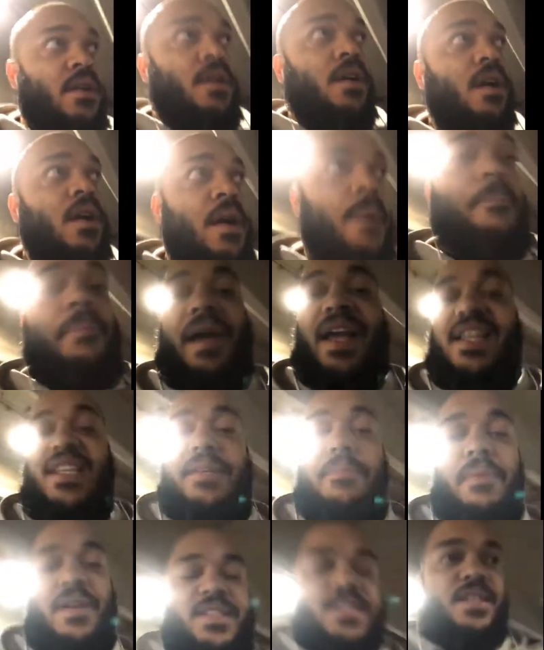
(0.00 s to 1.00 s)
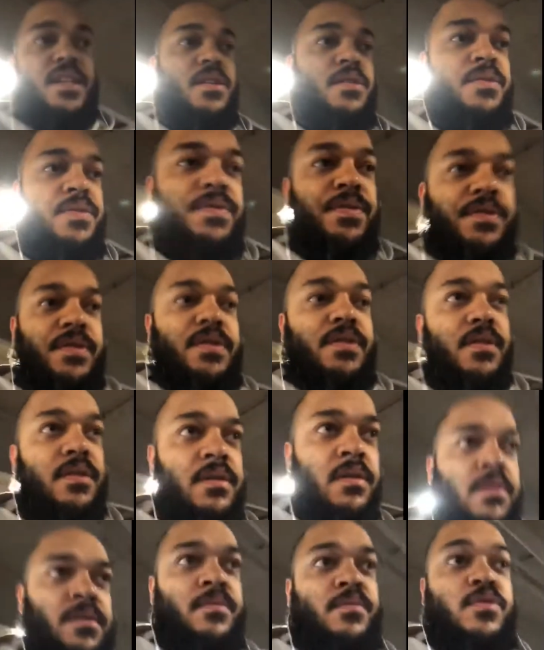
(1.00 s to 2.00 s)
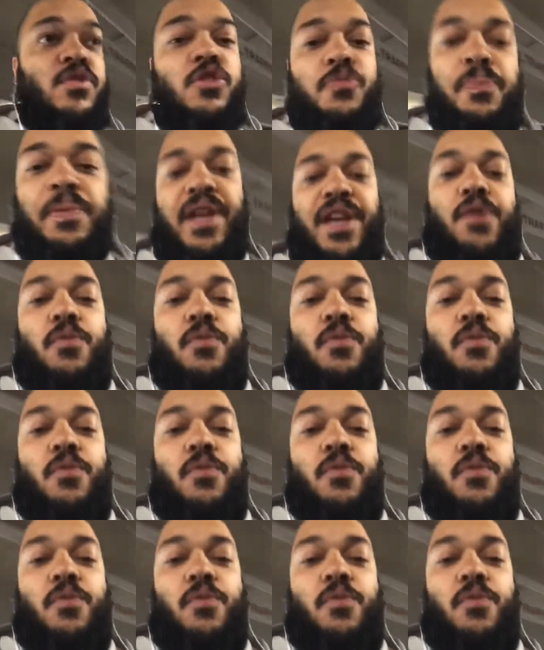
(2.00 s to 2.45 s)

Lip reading: I'm pacing myself, speed